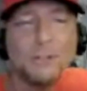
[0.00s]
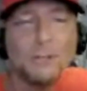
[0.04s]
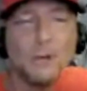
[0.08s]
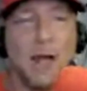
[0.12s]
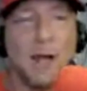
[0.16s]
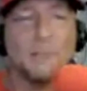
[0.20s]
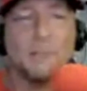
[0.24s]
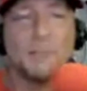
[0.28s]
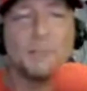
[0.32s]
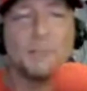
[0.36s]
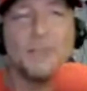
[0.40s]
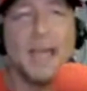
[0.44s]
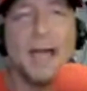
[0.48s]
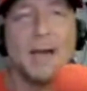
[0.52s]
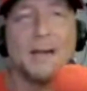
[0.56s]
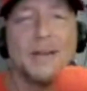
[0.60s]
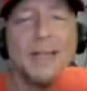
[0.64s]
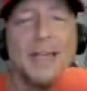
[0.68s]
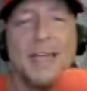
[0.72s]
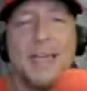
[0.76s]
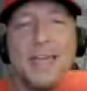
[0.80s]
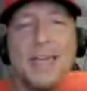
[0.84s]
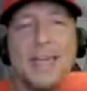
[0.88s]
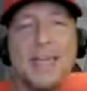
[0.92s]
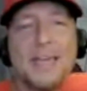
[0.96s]
drop them down
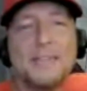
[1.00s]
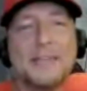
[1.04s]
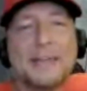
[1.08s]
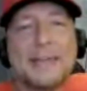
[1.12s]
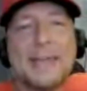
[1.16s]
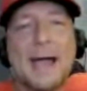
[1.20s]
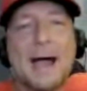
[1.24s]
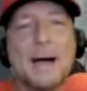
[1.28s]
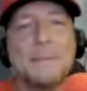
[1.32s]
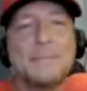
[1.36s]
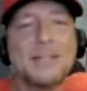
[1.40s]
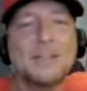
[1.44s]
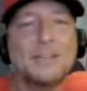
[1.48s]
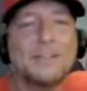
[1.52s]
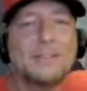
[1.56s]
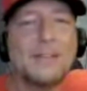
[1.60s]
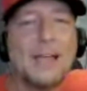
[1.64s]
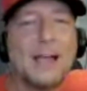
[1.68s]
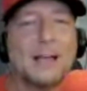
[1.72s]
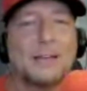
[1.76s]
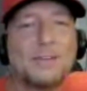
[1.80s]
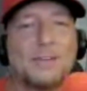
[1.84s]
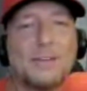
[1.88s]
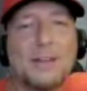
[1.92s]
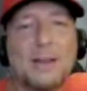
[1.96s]
in the comment
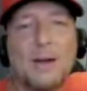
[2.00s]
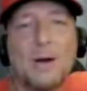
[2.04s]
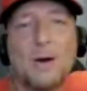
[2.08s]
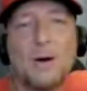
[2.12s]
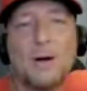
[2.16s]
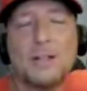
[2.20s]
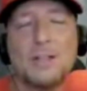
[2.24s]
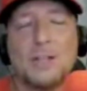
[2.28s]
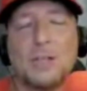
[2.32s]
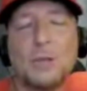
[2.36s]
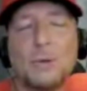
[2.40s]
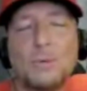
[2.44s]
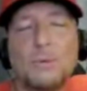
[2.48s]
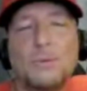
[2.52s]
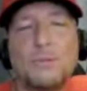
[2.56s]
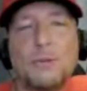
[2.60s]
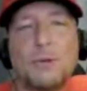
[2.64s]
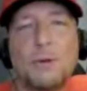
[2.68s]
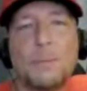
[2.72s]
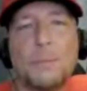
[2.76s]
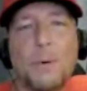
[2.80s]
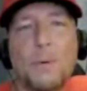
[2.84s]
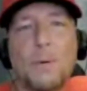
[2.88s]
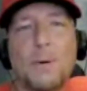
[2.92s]
section on YouTube,